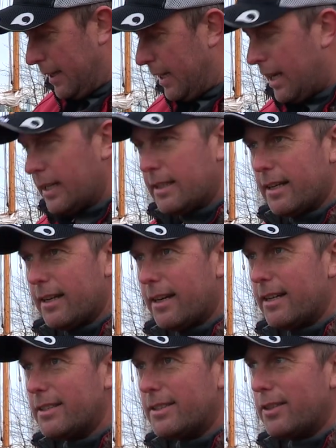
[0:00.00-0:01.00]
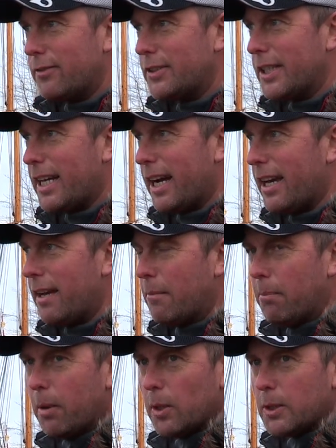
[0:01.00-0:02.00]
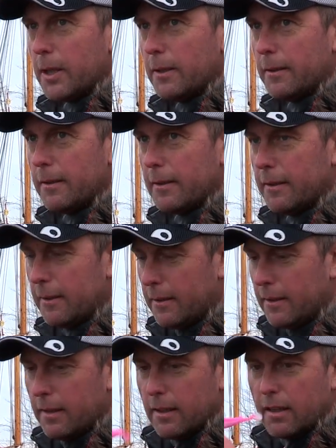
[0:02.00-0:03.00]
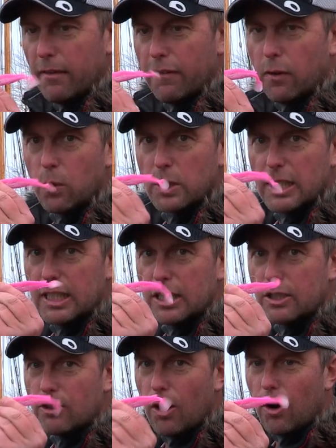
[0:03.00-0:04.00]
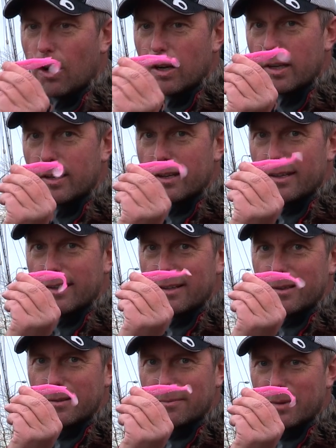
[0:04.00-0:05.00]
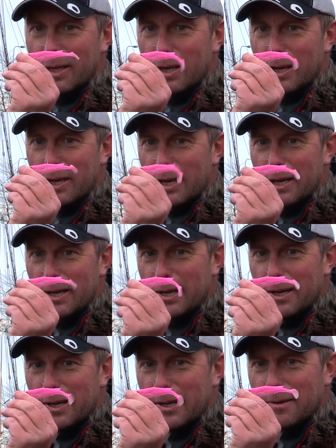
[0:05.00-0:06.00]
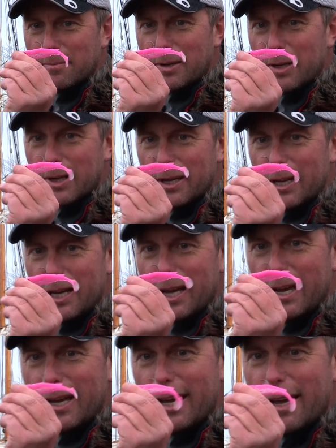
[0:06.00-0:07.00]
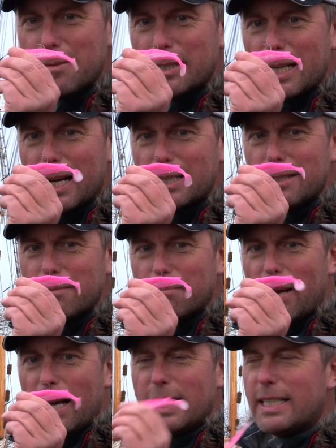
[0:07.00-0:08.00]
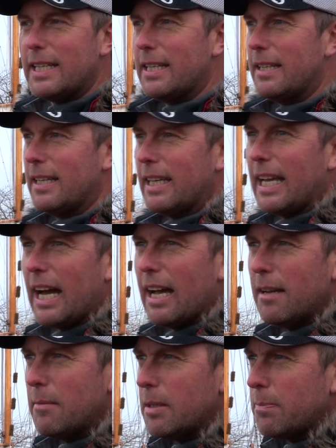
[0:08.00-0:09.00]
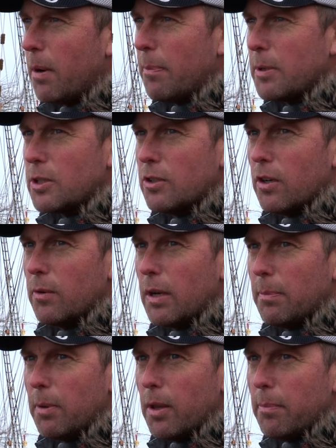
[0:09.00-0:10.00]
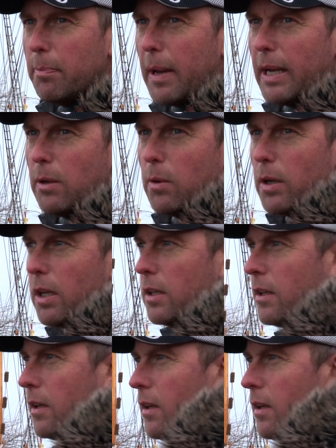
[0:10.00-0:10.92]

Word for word: And uh, it's tough today, but the force is strong. My uh, my uh, uh, imitation bait game is proper strong when I put the pink one on.